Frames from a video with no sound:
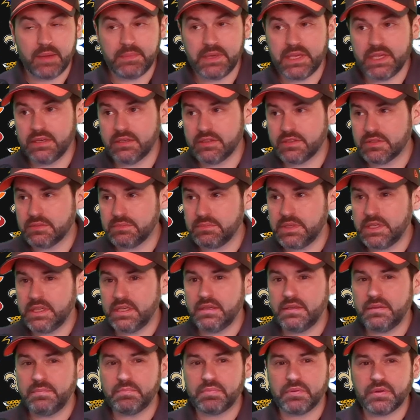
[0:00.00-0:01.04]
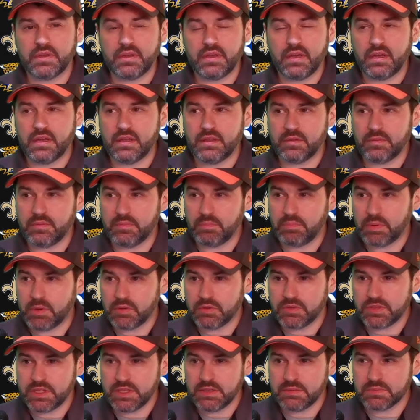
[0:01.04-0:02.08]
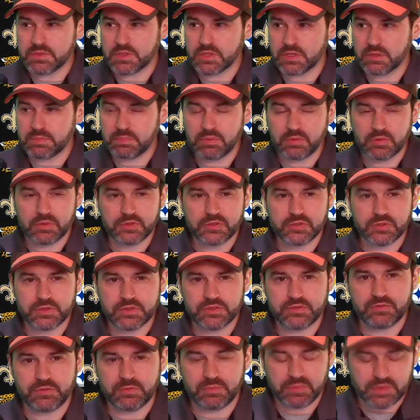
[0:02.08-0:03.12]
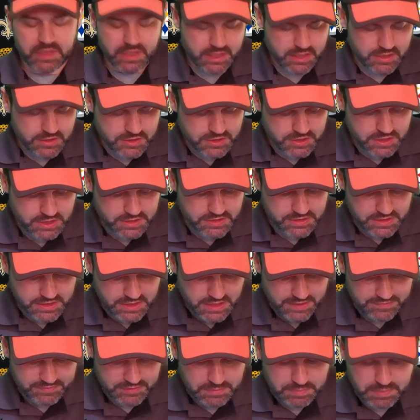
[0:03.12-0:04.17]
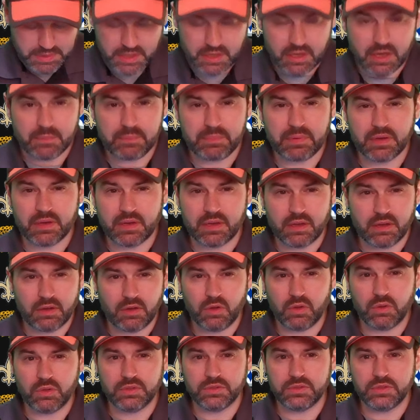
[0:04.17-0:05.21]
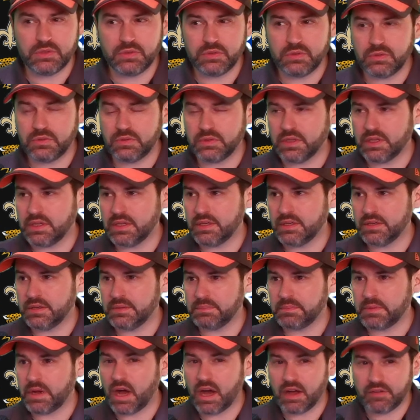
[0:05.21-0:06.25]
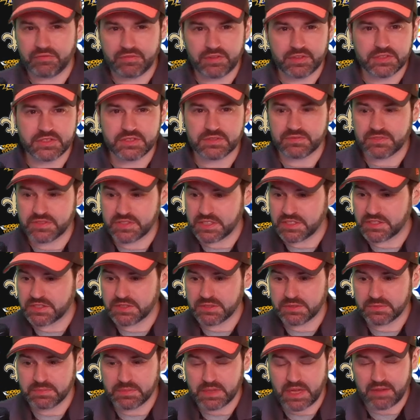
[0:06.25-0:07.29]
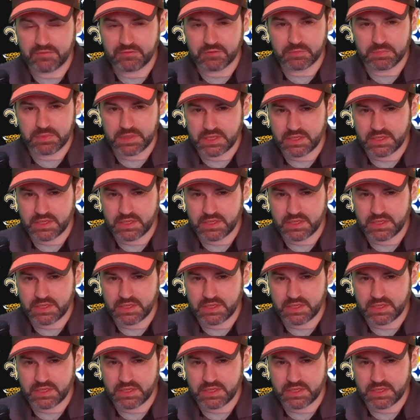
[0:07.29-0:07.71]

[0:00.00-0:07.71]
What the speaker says: I mean, to me, both teams are a poor choice for Brady just because he'd have to pick up a whole new offensive system after